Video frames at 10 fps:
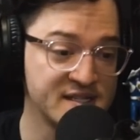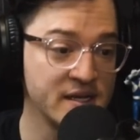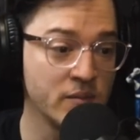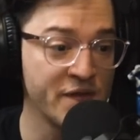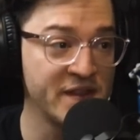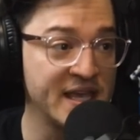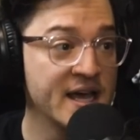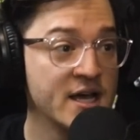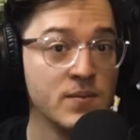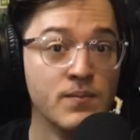send him with the
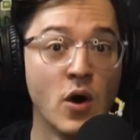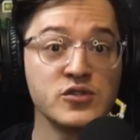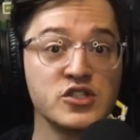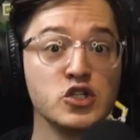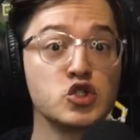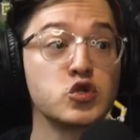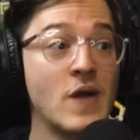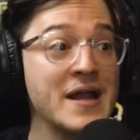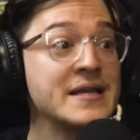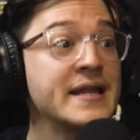most
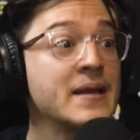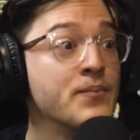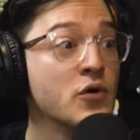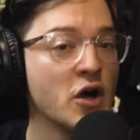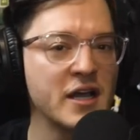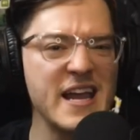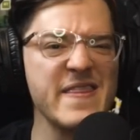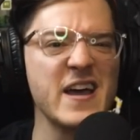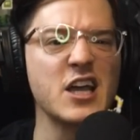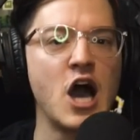trending book in
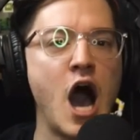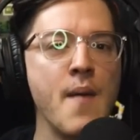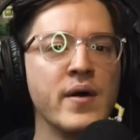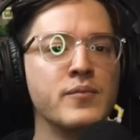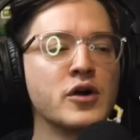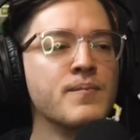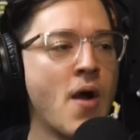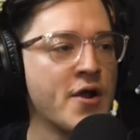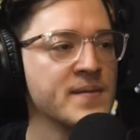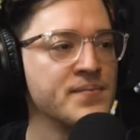the comic book
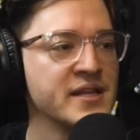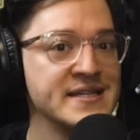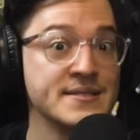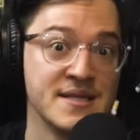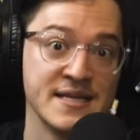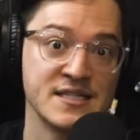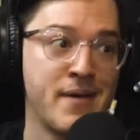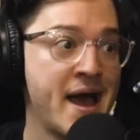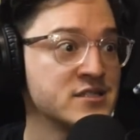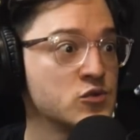marketplace this
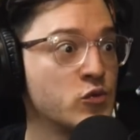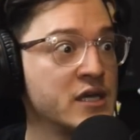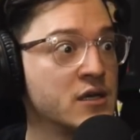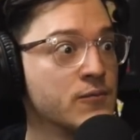past week.